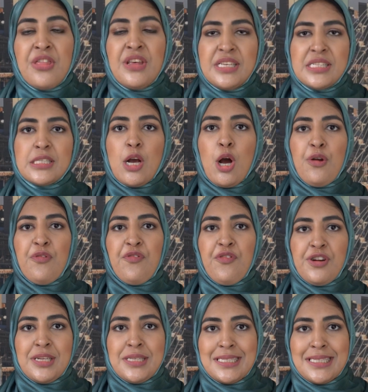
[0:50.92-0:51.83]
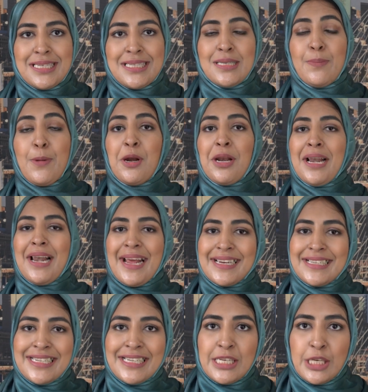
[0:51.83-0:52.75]
This conference is about
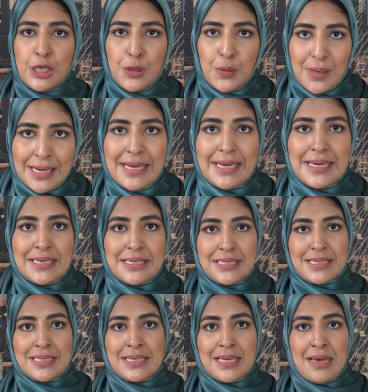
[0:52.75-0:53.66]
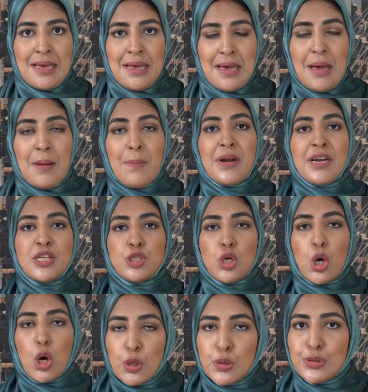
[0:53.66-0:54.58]
electing new leaders, but it's
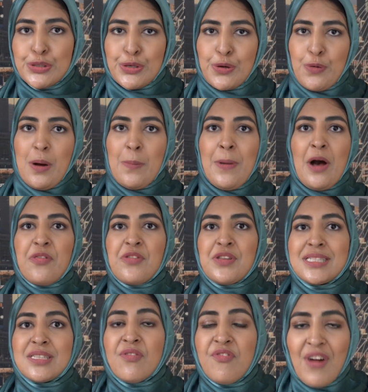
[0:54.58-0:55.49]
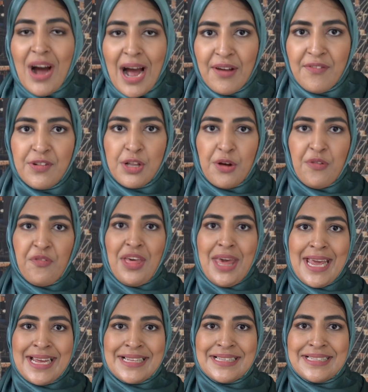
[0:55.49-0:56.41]
also about the survival of the
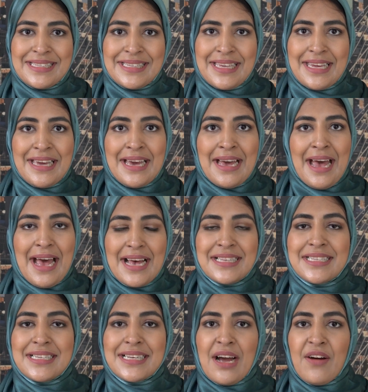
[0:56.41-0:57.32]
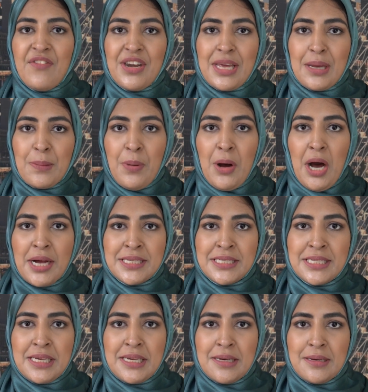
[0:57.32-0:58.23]
ANC as a governing
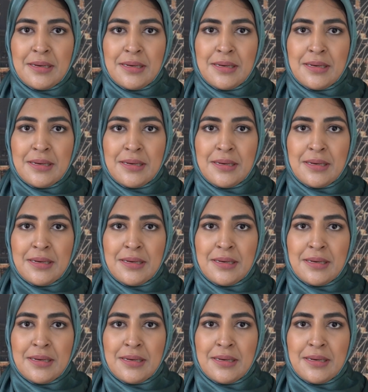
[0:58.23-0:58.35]
party.